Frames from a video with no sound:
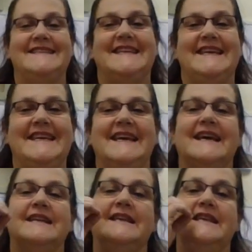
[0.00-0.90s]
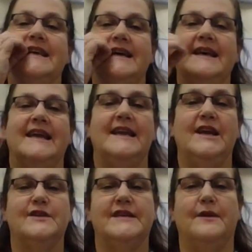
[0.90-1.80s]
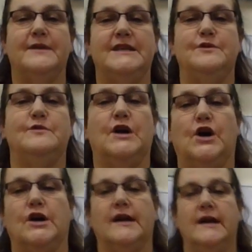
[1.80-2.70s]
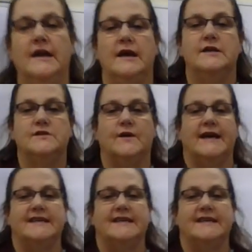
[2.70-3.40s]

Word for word: D, d, and here's how we do dog. So I